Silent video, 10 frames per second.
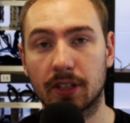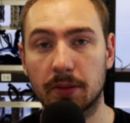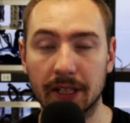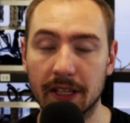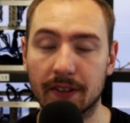going to
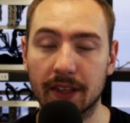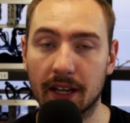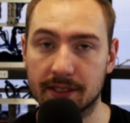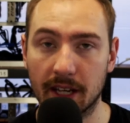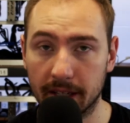be leaving
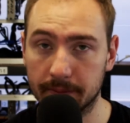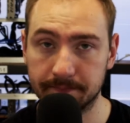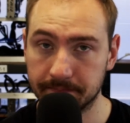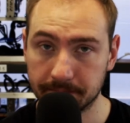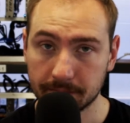that site,
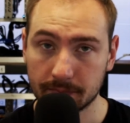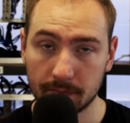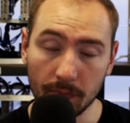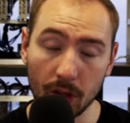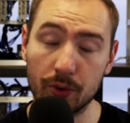
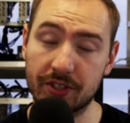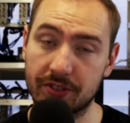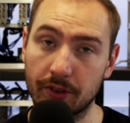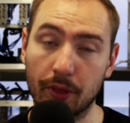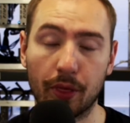which
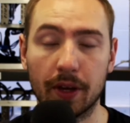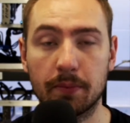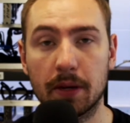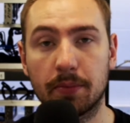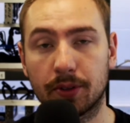is another thing
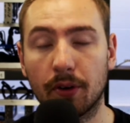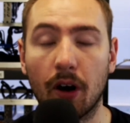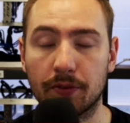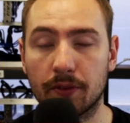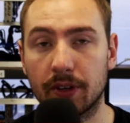people don't
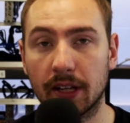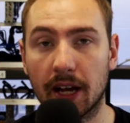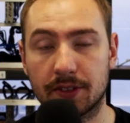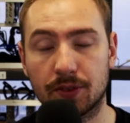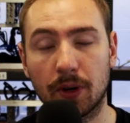often
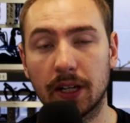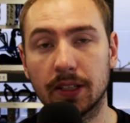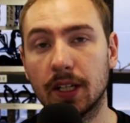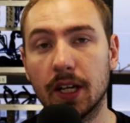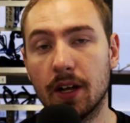realize as well.
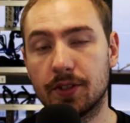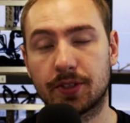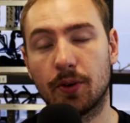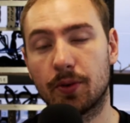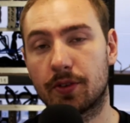
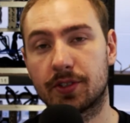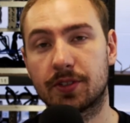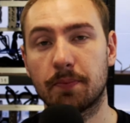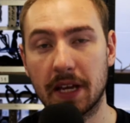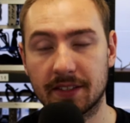So there are
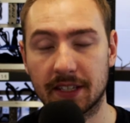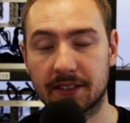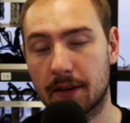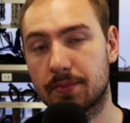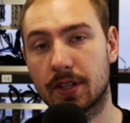some basic
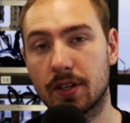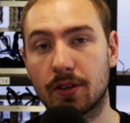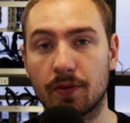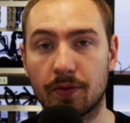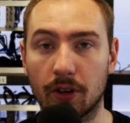tips that you
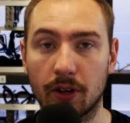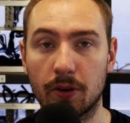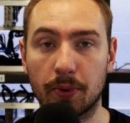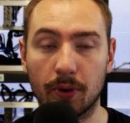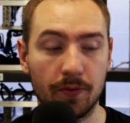can follow,
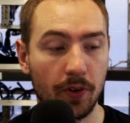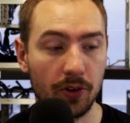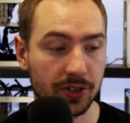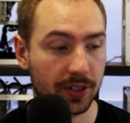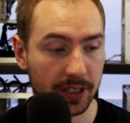but
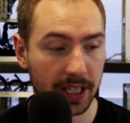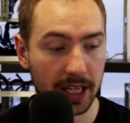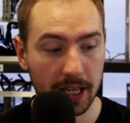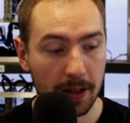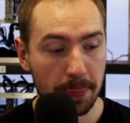
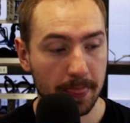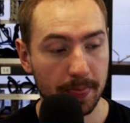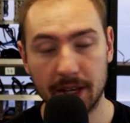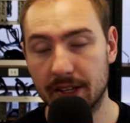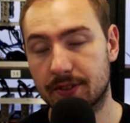unfortunately
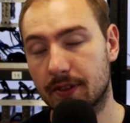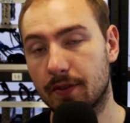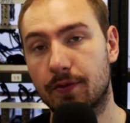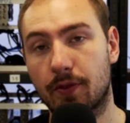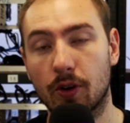these
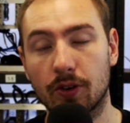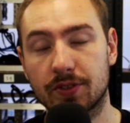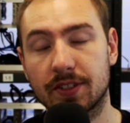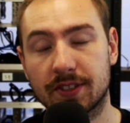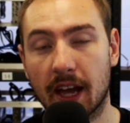
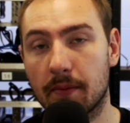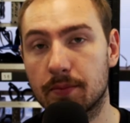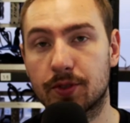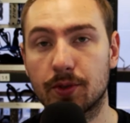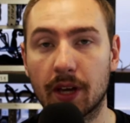frauds and
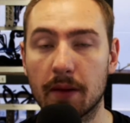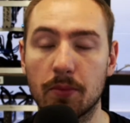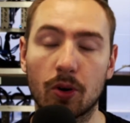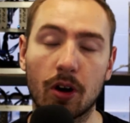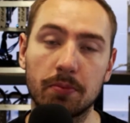scams do get
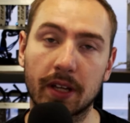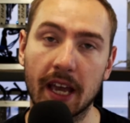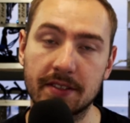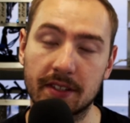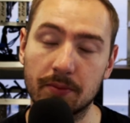more
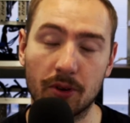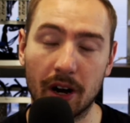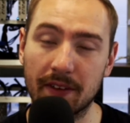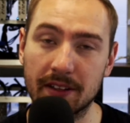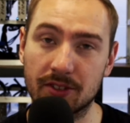complicated and more
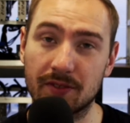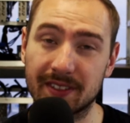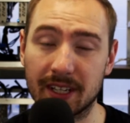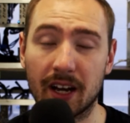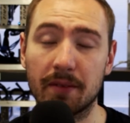advanced over
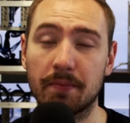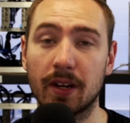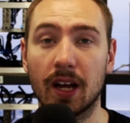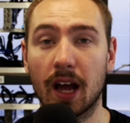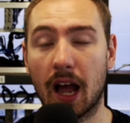time,
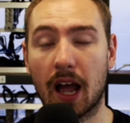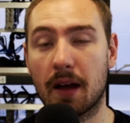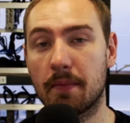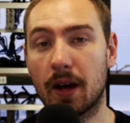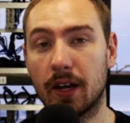
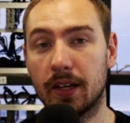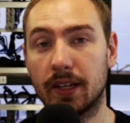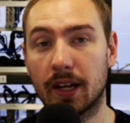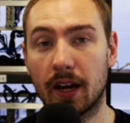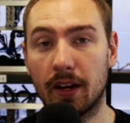
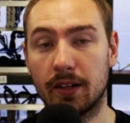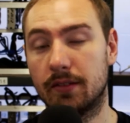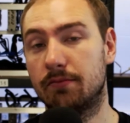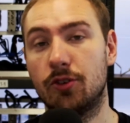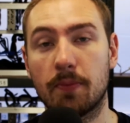and
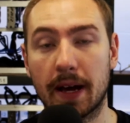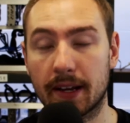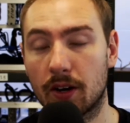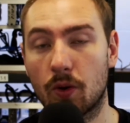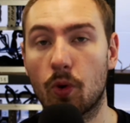no
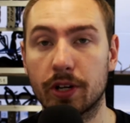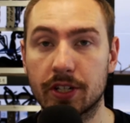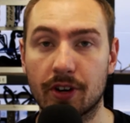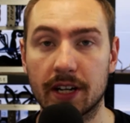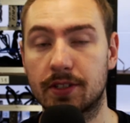matter what you
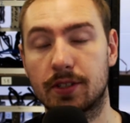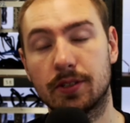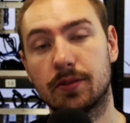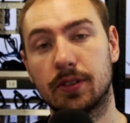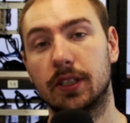try to do,